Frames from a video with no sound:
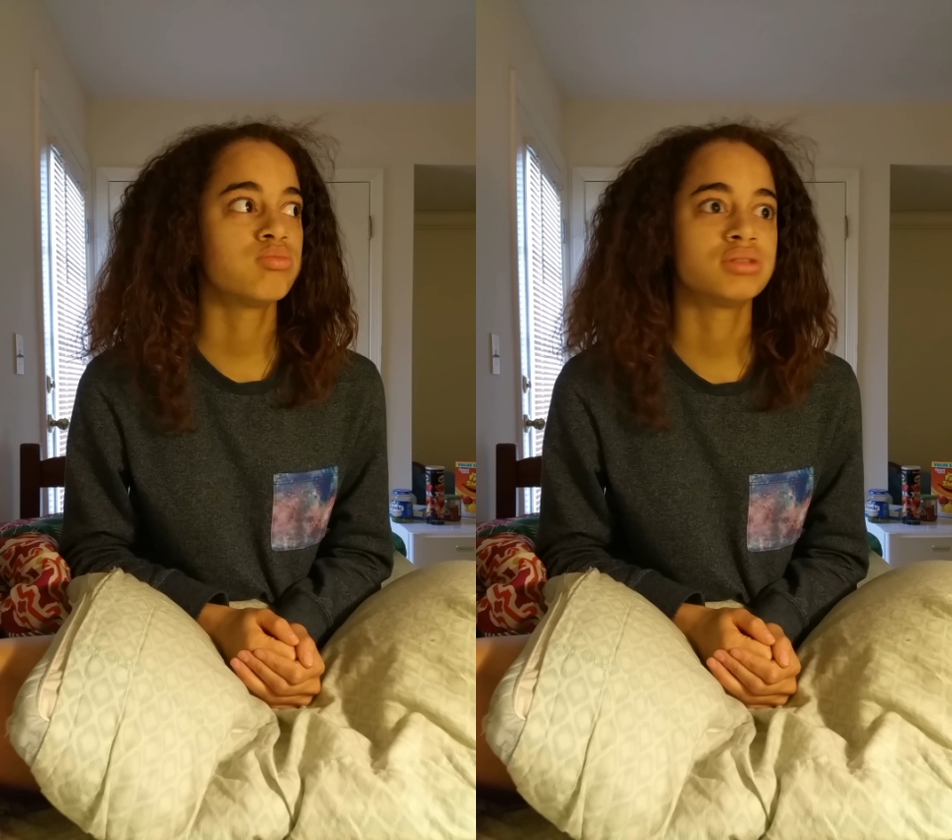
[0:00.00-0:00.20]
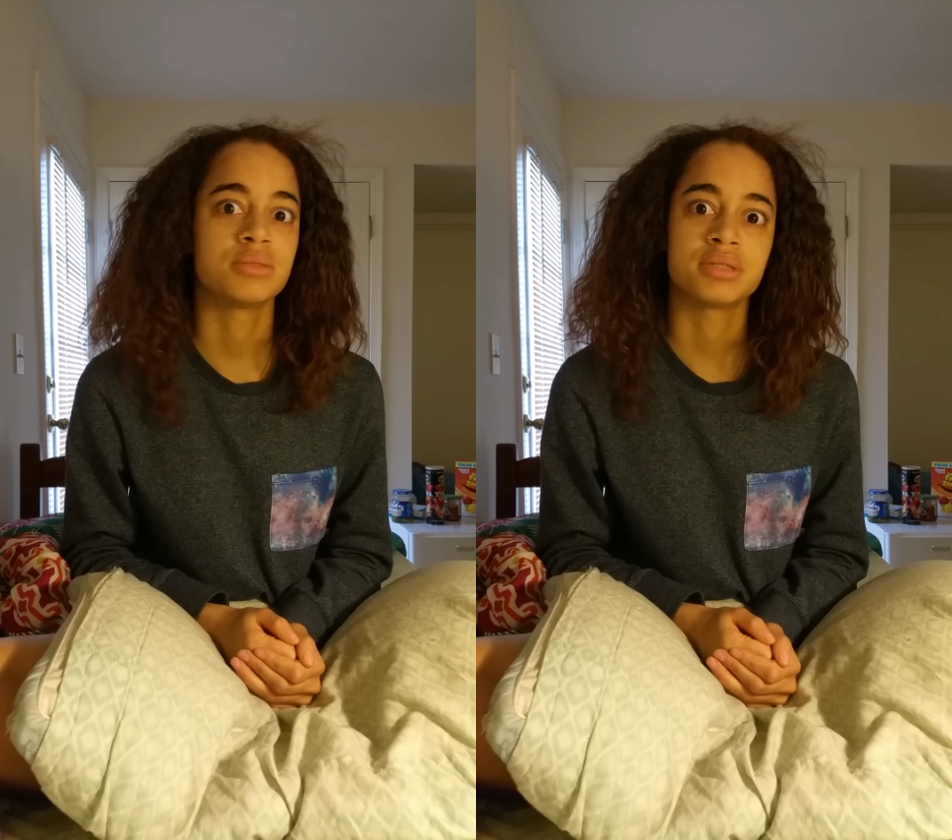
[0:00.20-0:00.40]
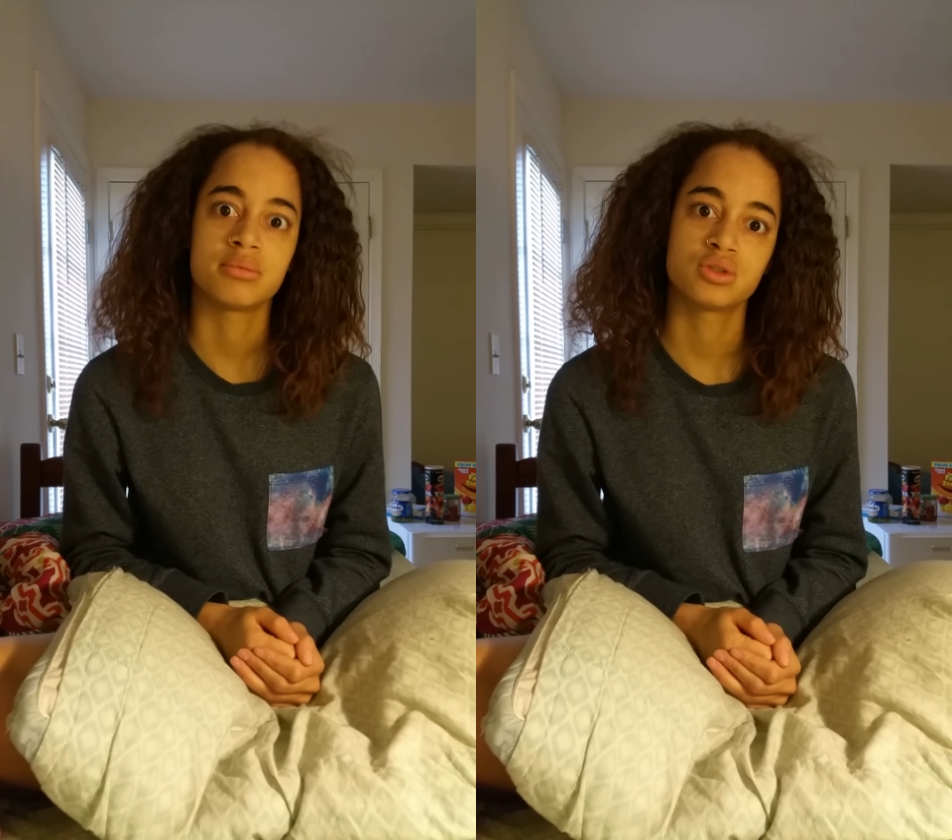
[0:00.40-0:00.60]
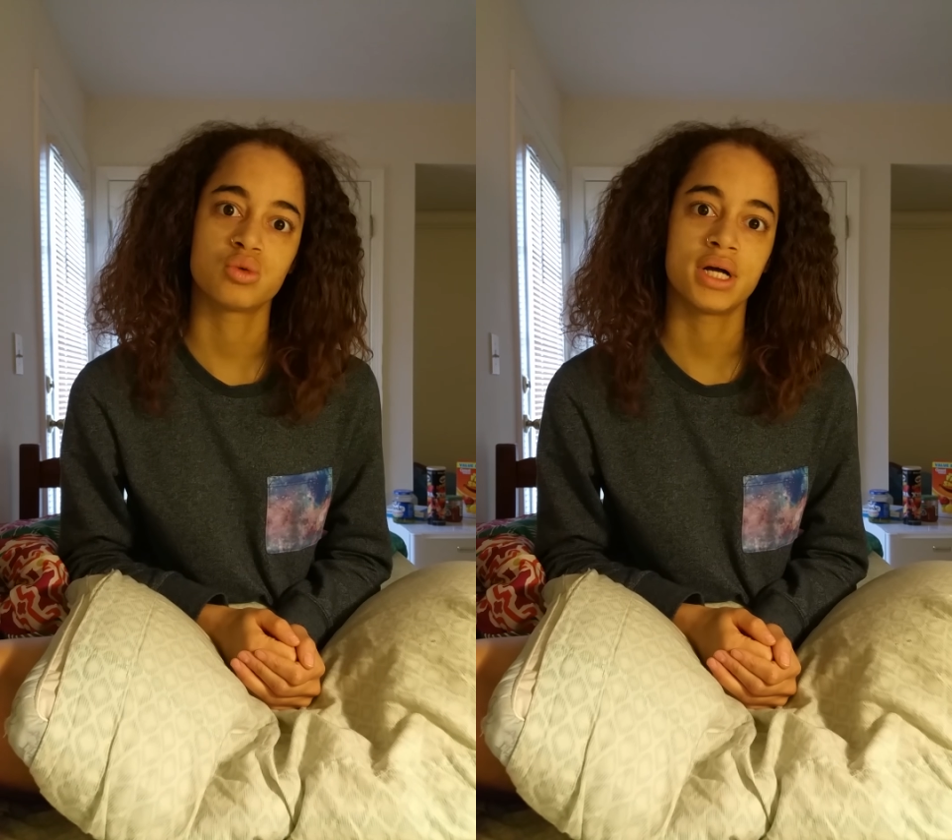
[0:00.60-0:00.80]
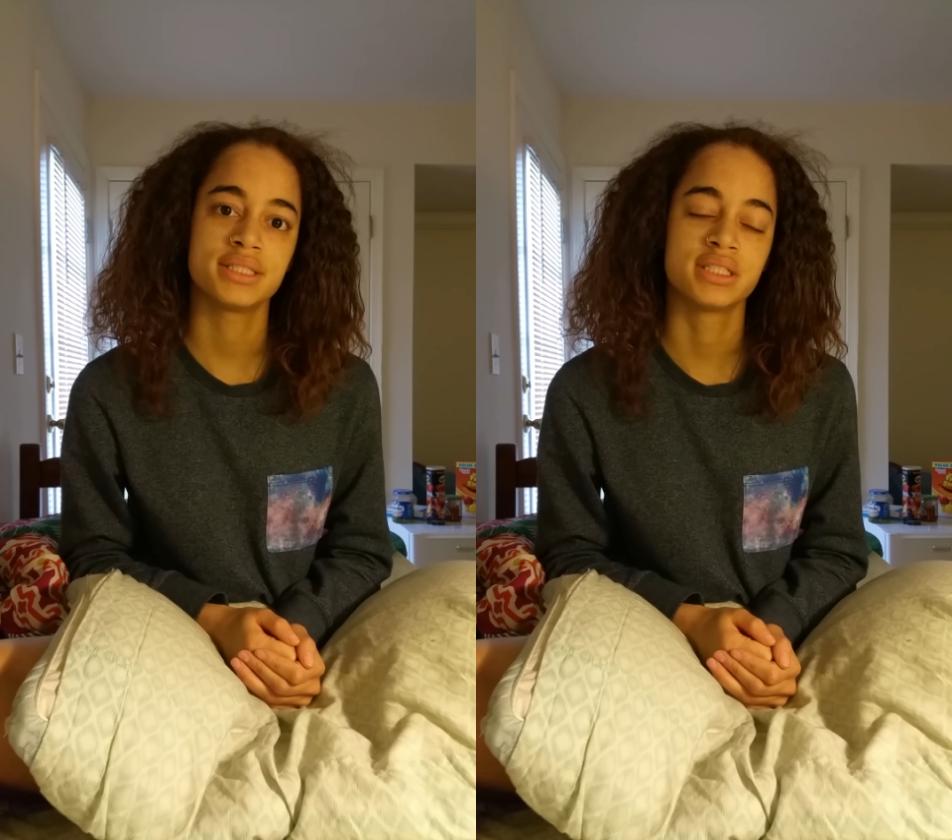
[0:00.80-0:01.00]
sometimes
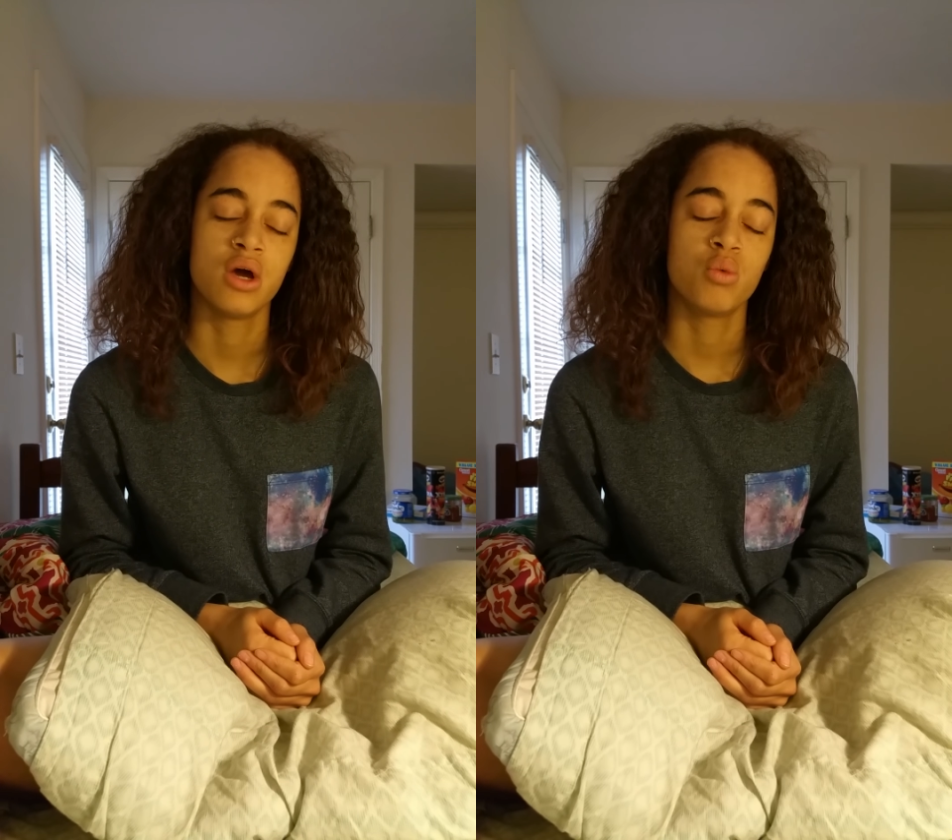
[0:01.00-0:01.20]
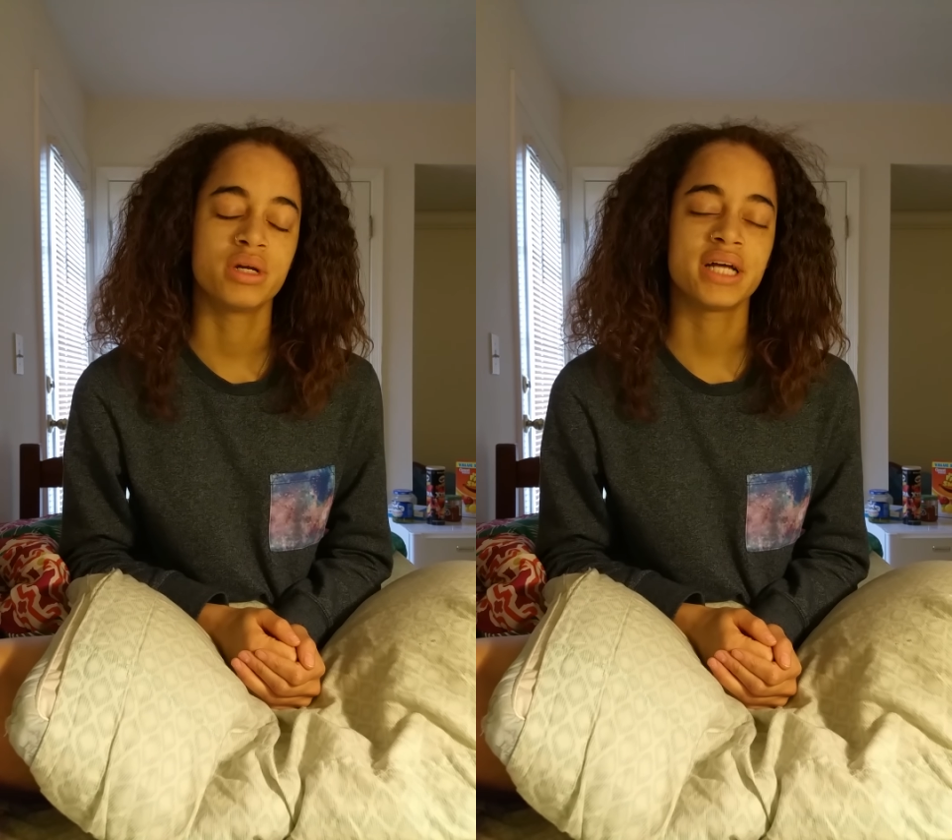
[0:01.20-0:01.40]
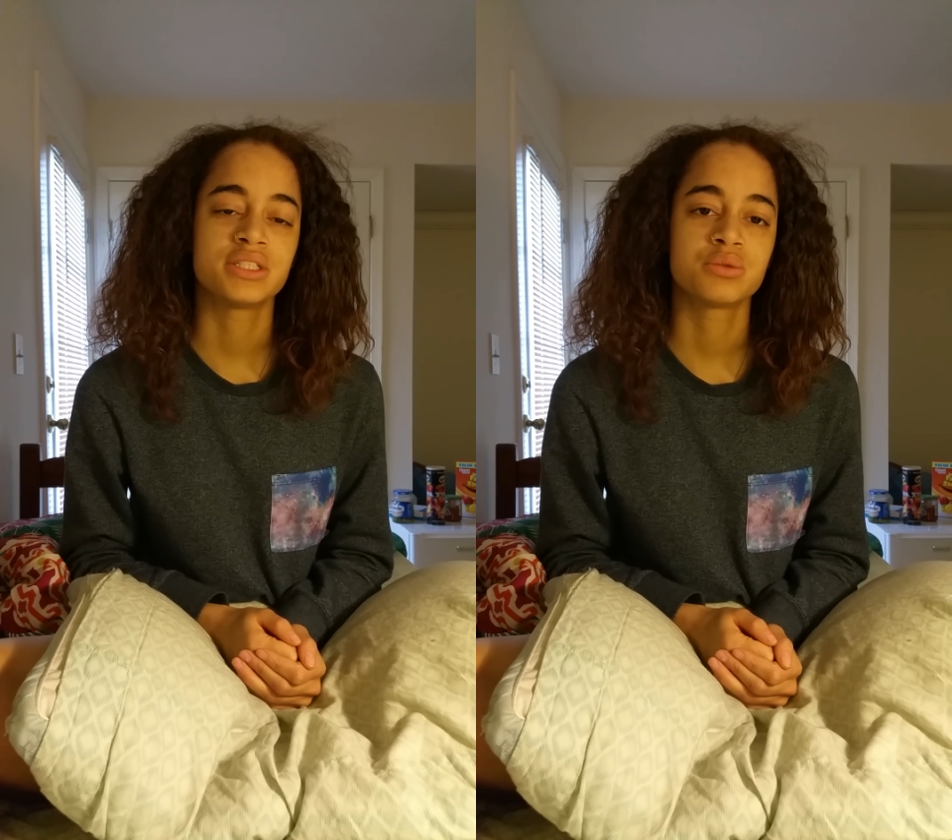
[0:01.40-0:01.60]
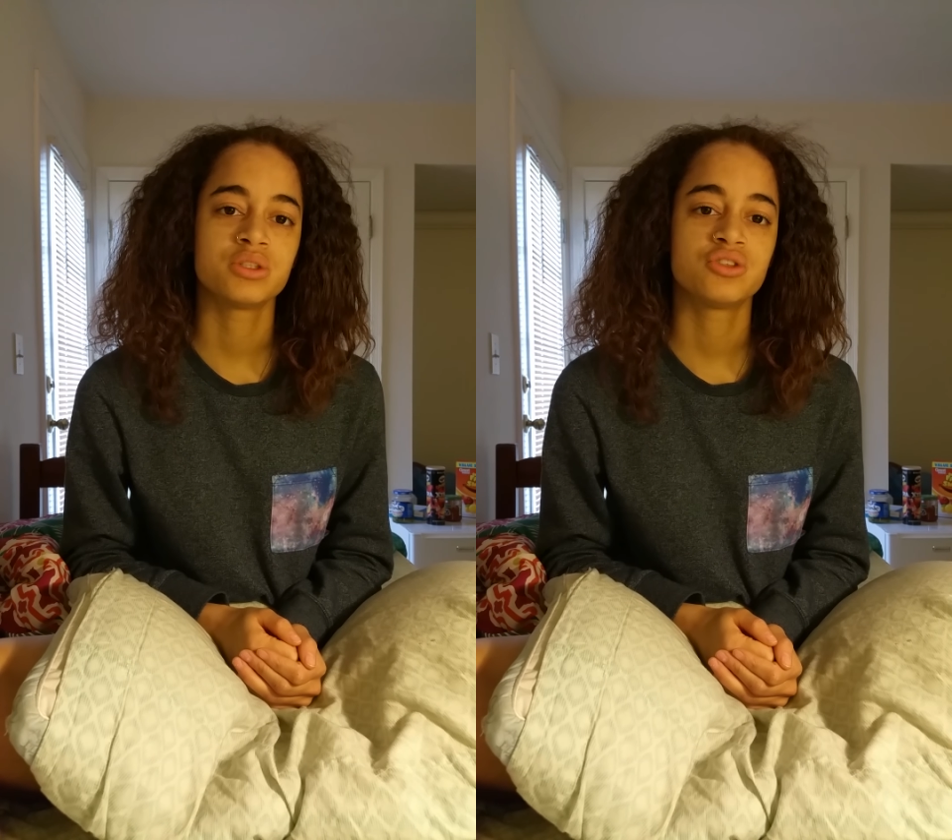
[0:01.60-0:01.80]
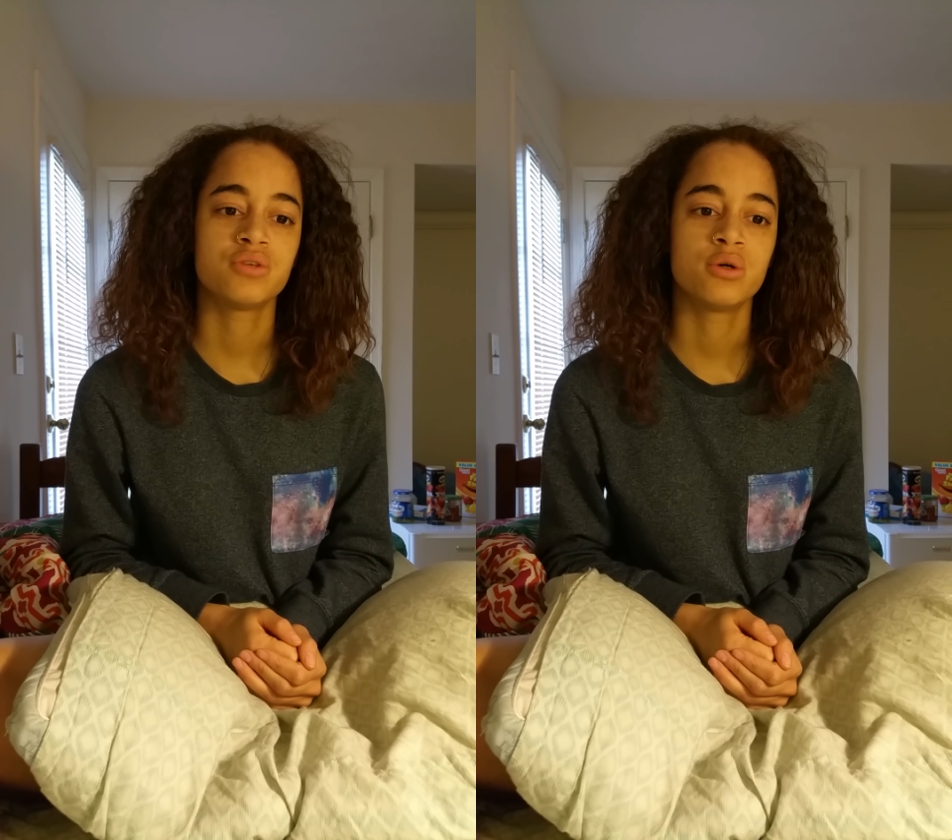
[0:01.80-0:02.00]
twice. When I
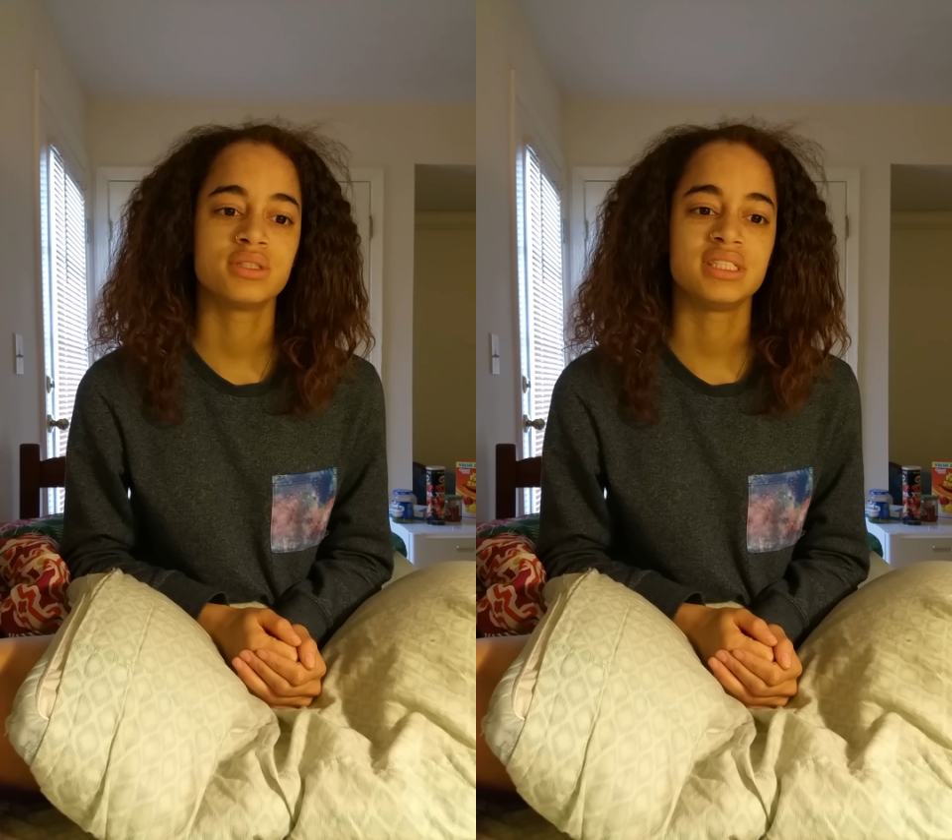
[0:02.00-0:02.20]
switch phones,